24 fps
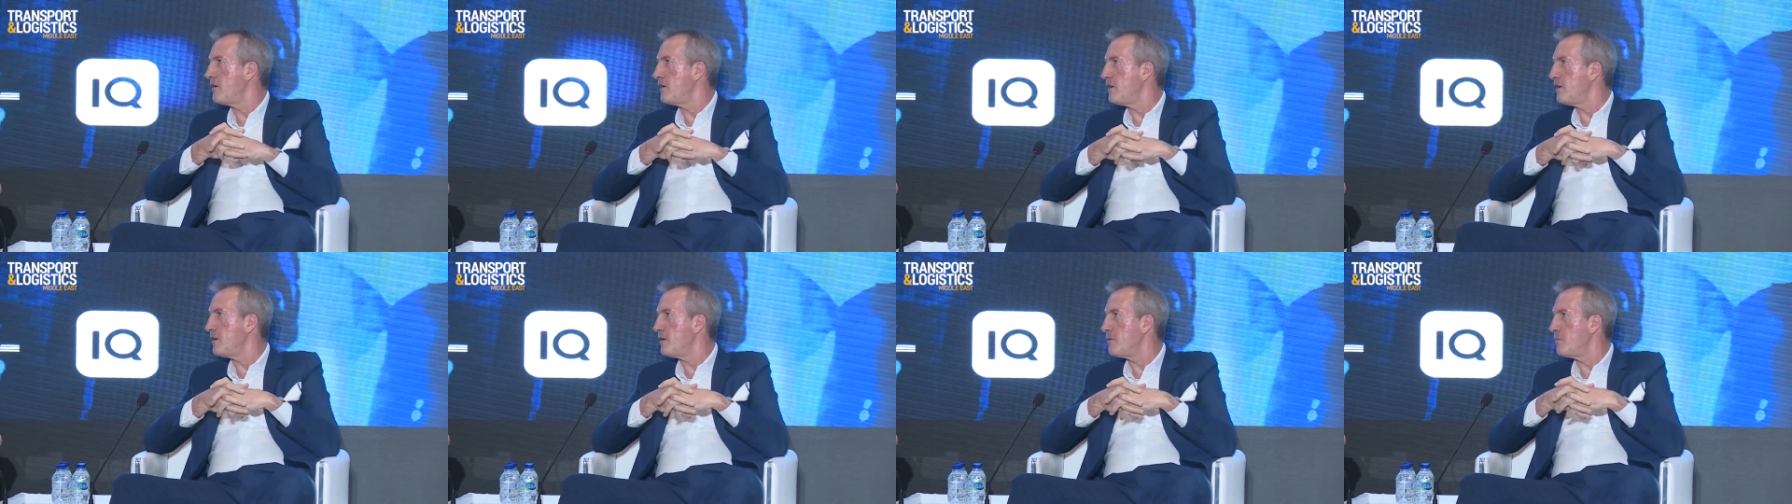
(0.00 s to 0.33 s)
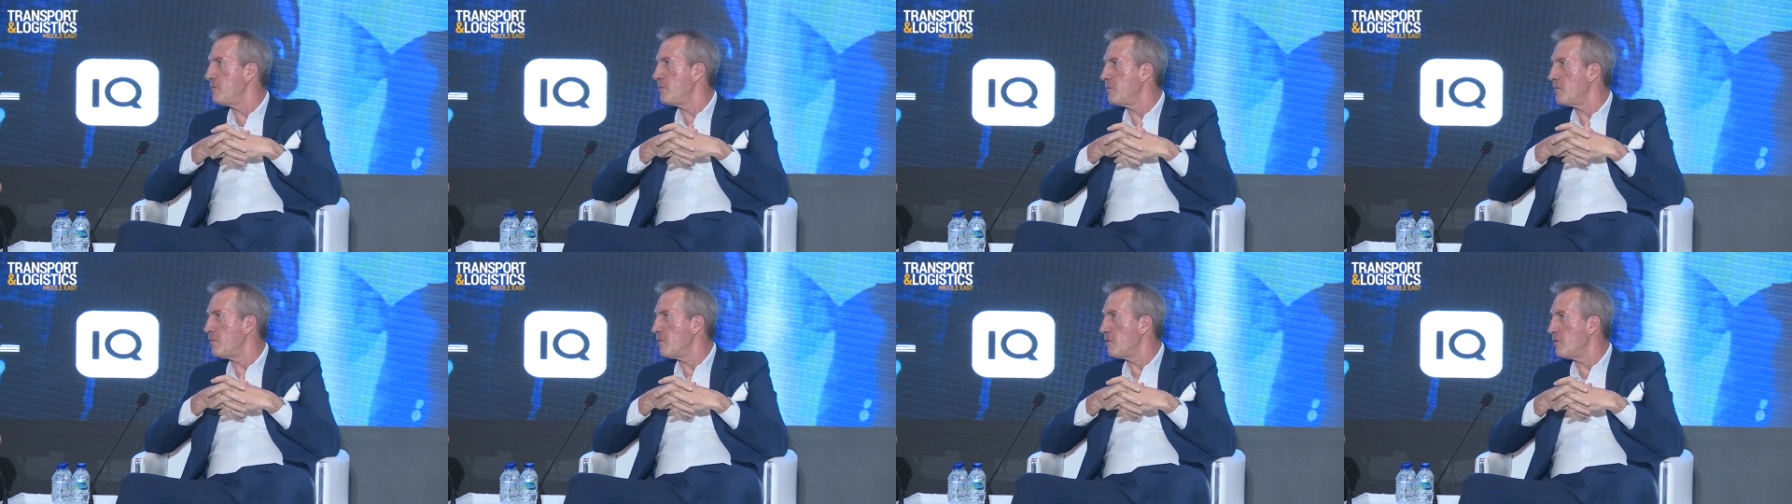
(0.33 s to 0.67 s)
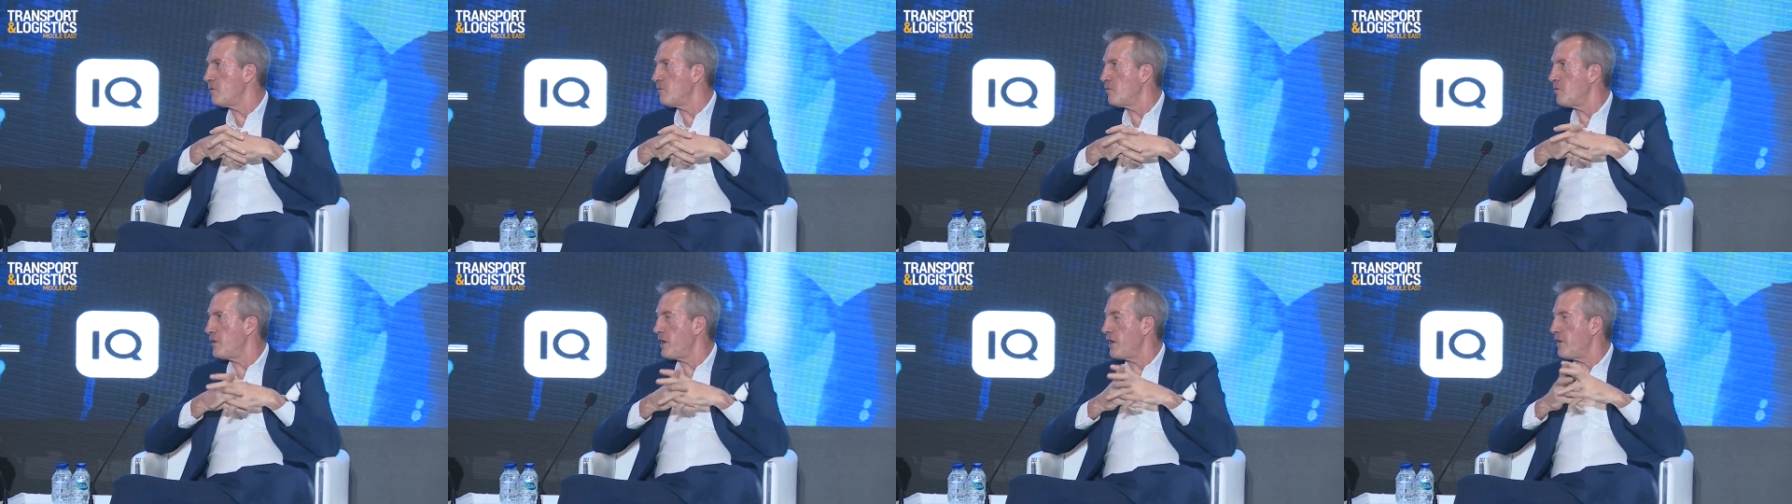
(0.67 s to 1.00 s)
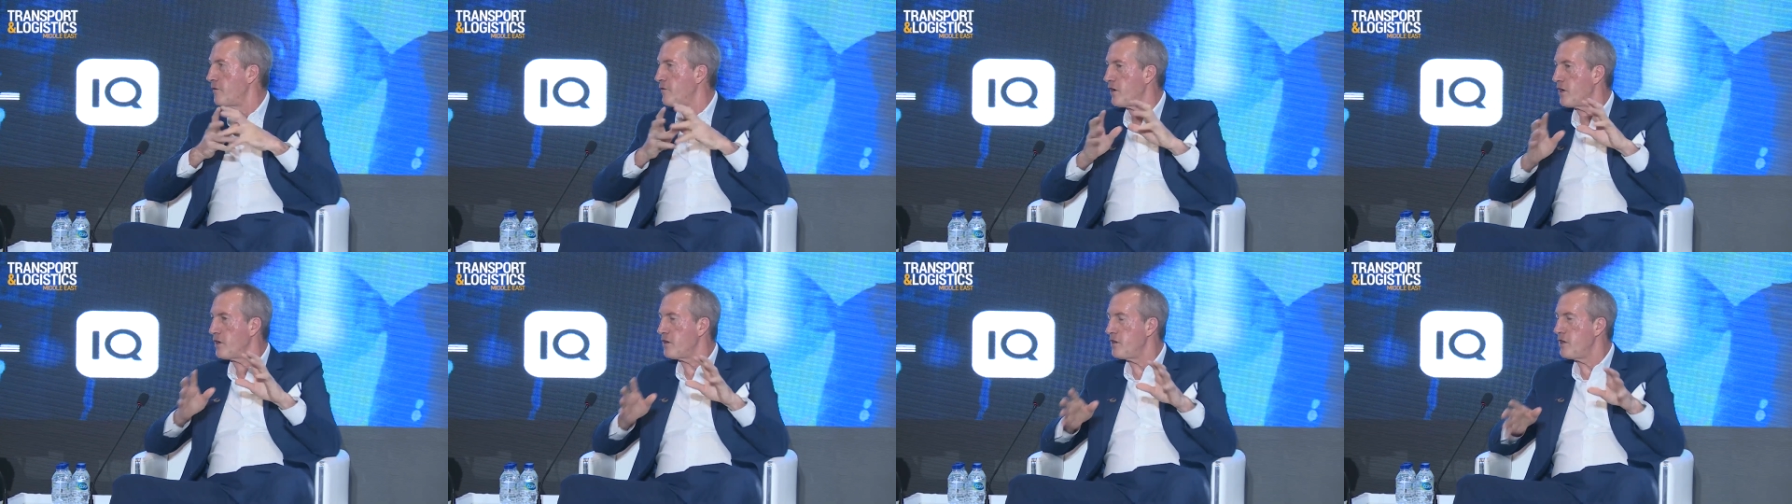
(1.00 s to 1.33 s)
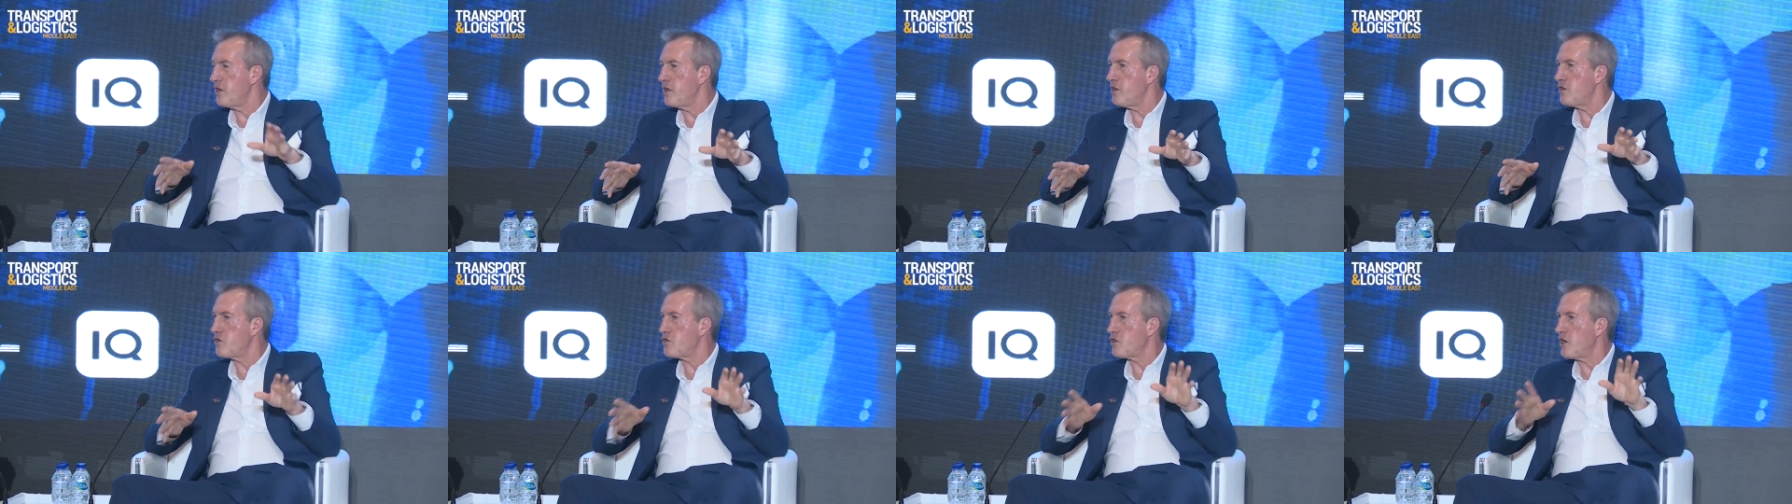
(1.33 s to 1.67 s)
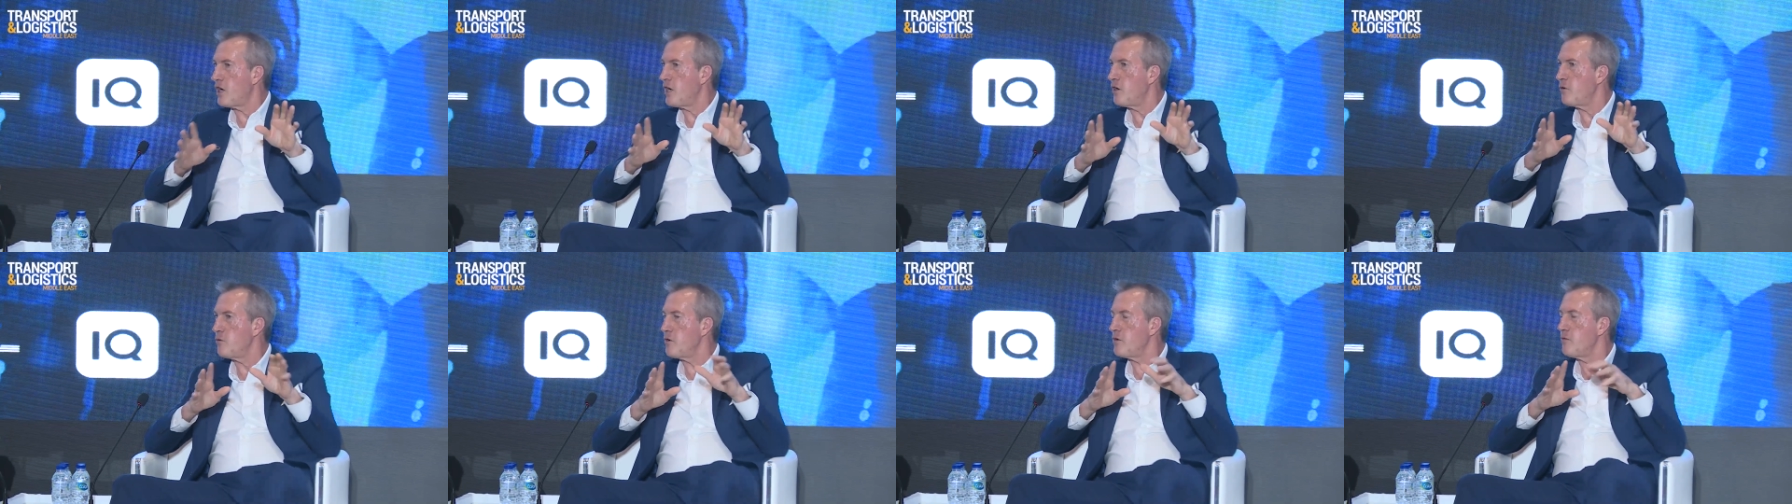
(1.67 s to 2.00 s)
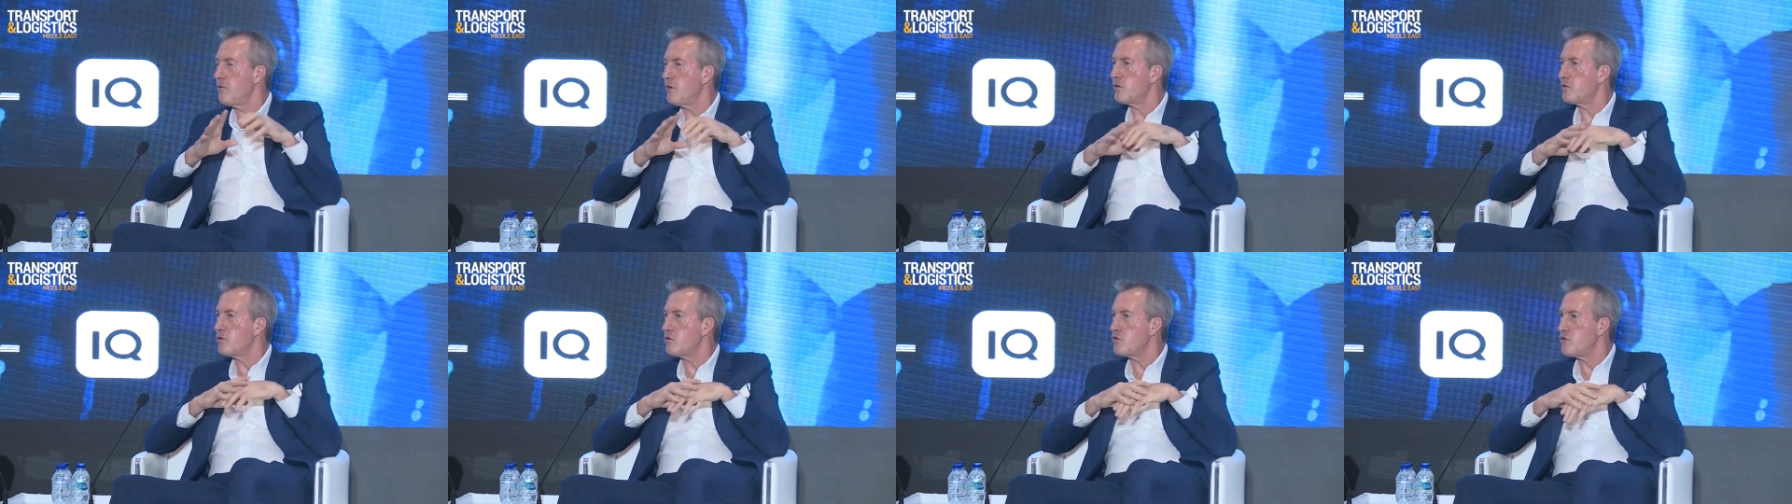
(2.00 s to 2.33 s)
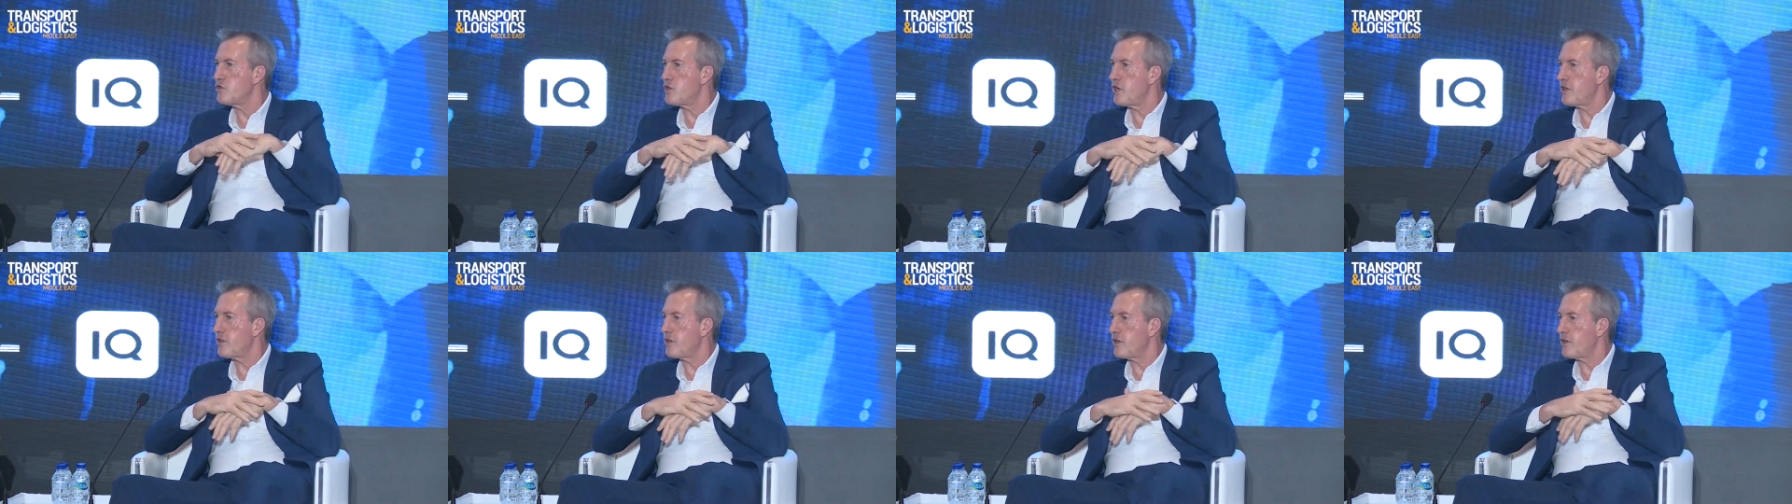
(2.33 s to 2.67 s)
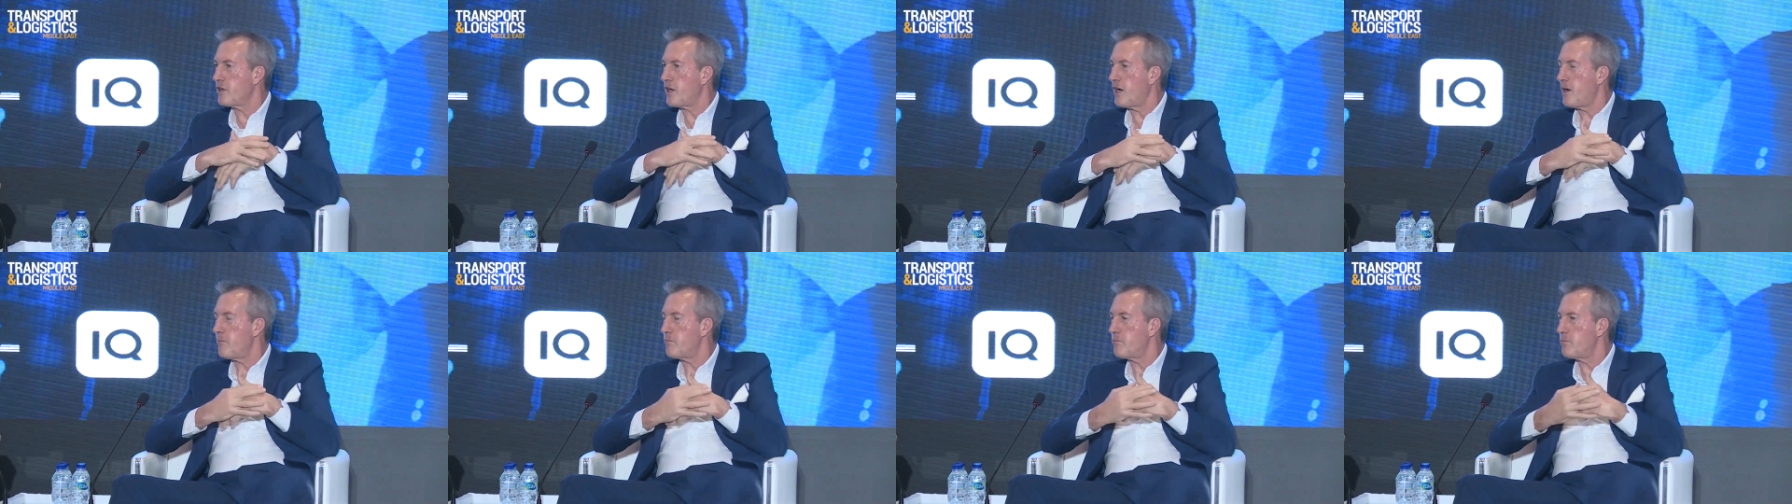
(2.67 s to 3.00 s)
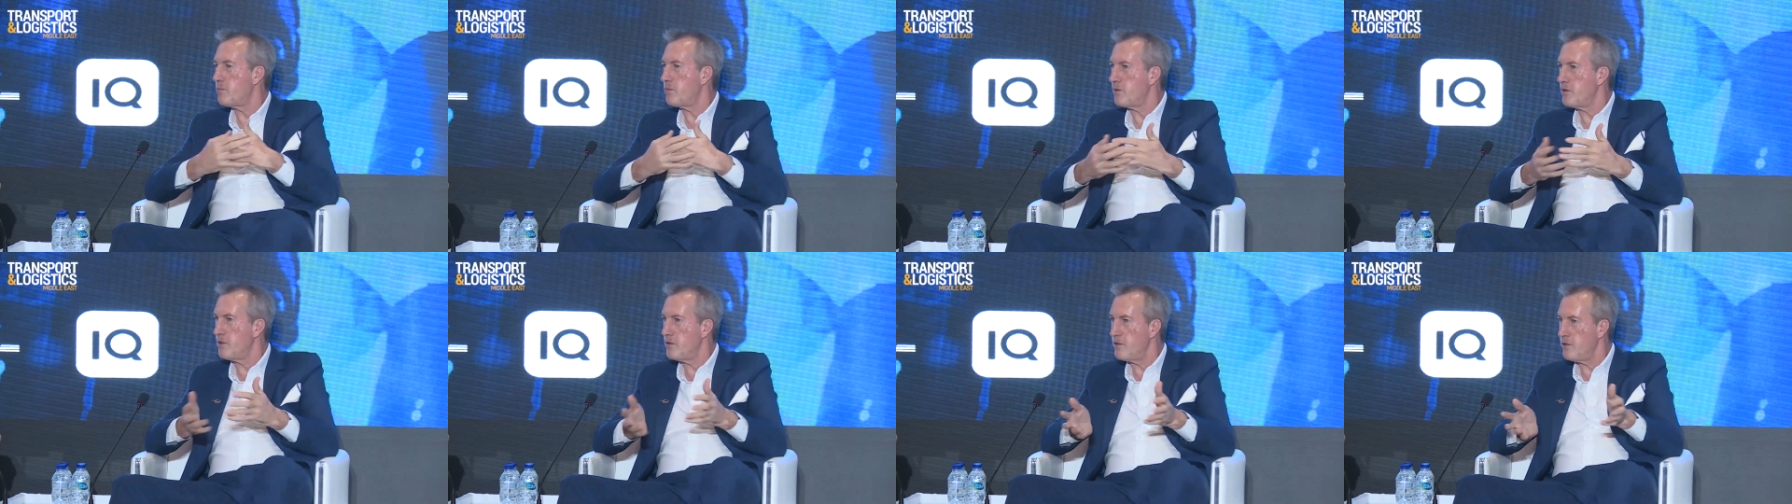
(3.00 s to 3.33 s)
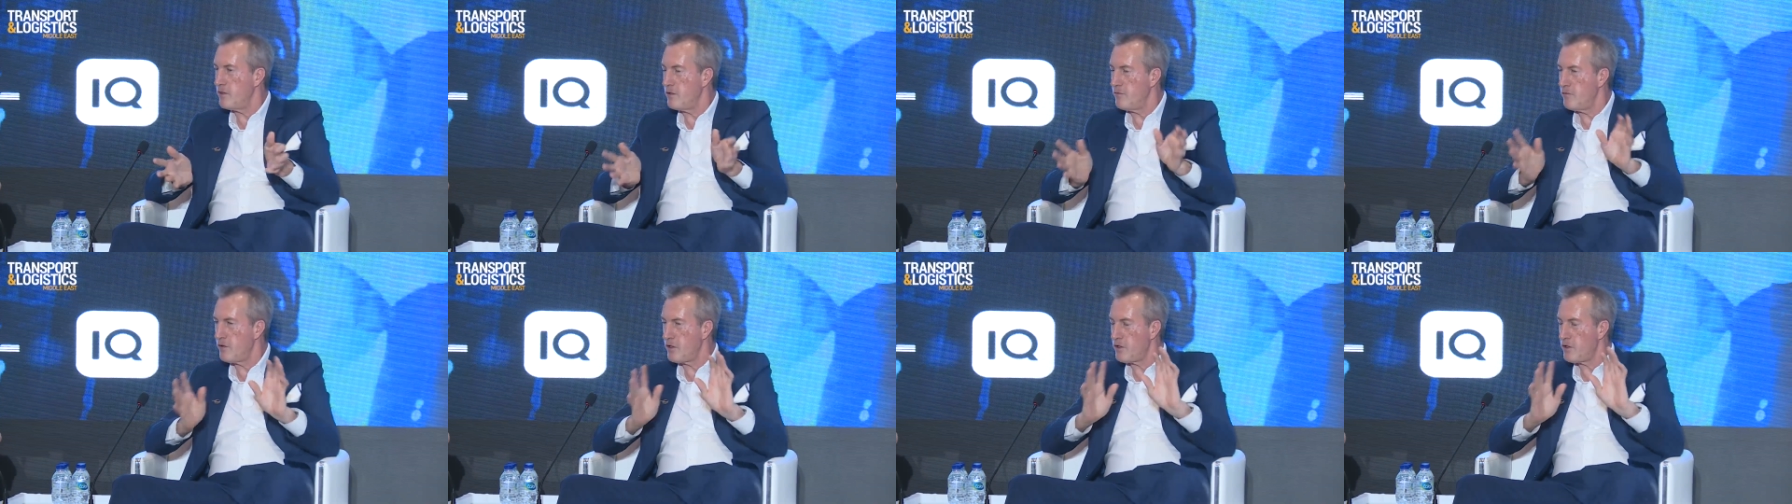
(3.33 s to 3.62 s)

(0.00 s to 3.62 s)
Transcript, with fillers: Um, we have ideas how we want to set it up uh,